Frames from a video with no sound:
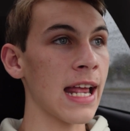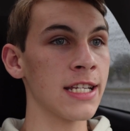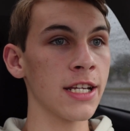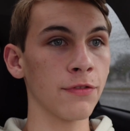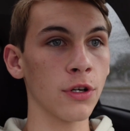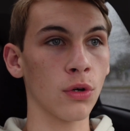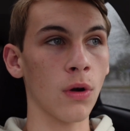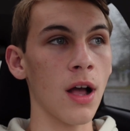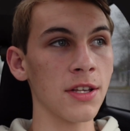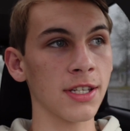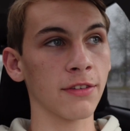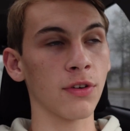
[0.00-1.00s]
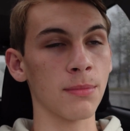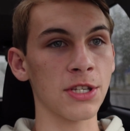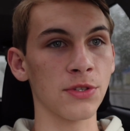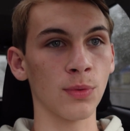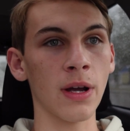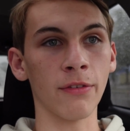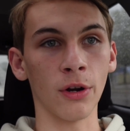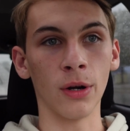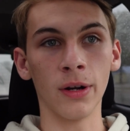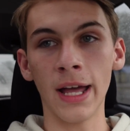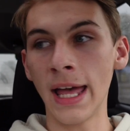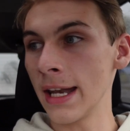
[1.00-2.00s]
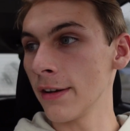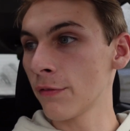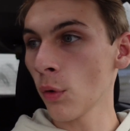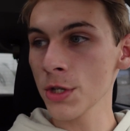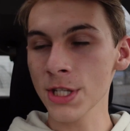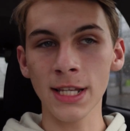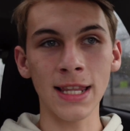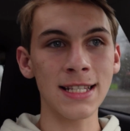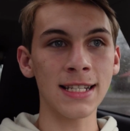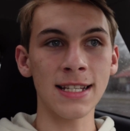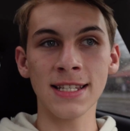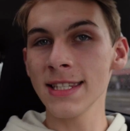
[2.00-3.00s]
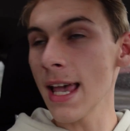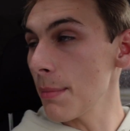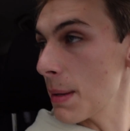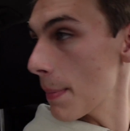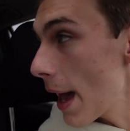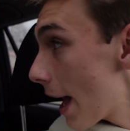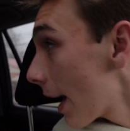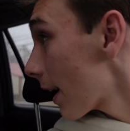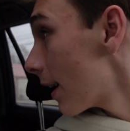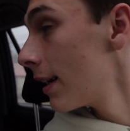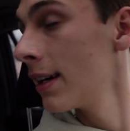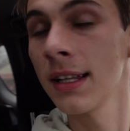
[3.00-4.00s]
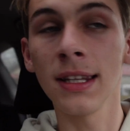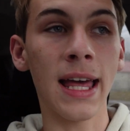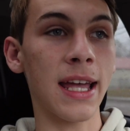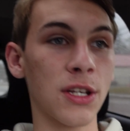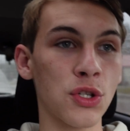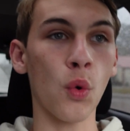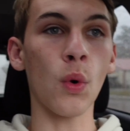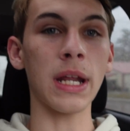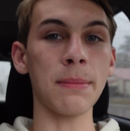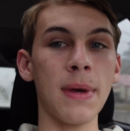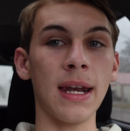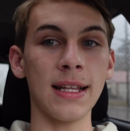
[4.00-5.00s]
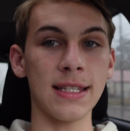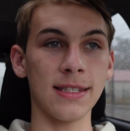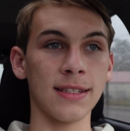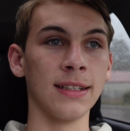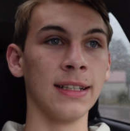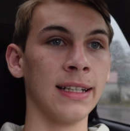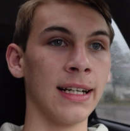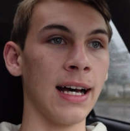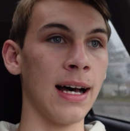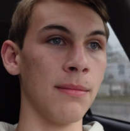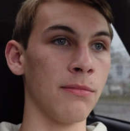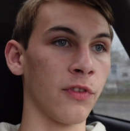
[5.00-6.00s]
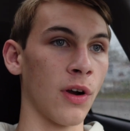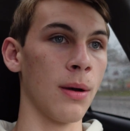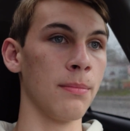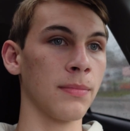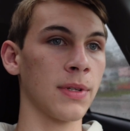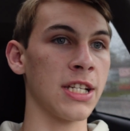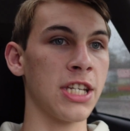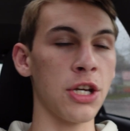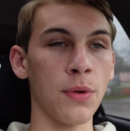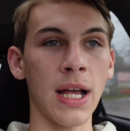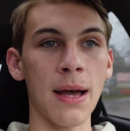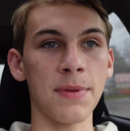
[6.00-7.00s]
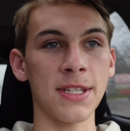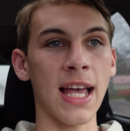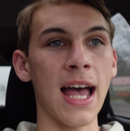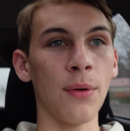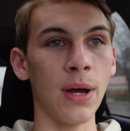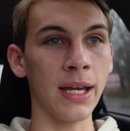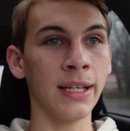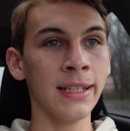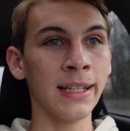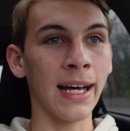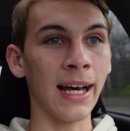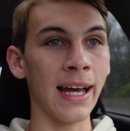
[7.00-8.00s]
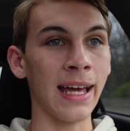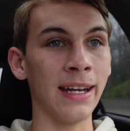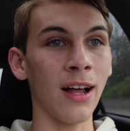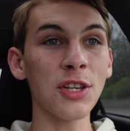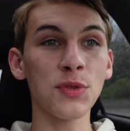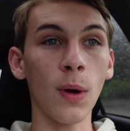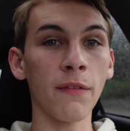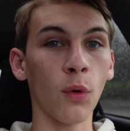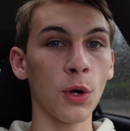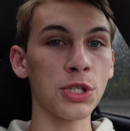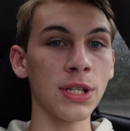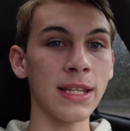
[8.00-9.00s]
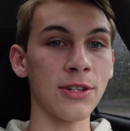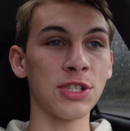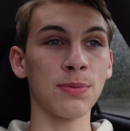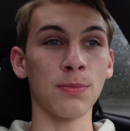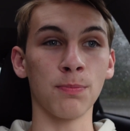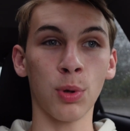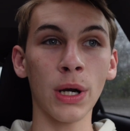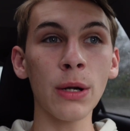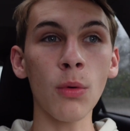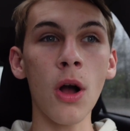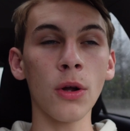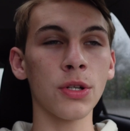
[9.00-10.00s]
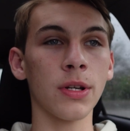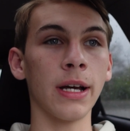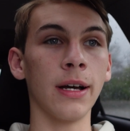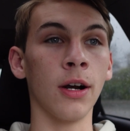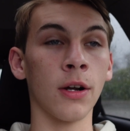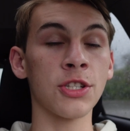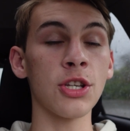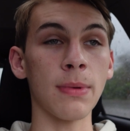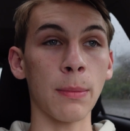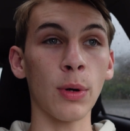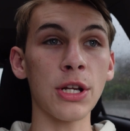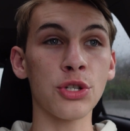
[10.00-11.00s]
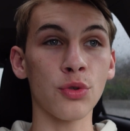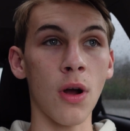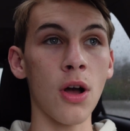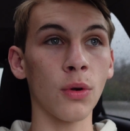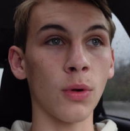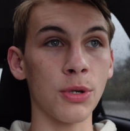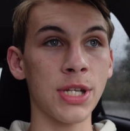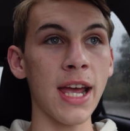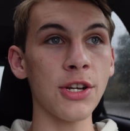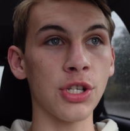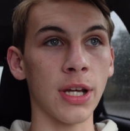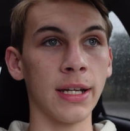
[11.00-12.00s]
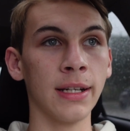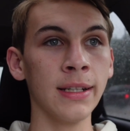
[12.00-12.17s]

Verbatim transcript: a different crossing from this river. And unfortunately, that's going to set me back like 20 minutes um, from continuing up this highway. Uh, and also, unfortunately, there's some pretty wrong, uh, or excuse me, pretty strong rotation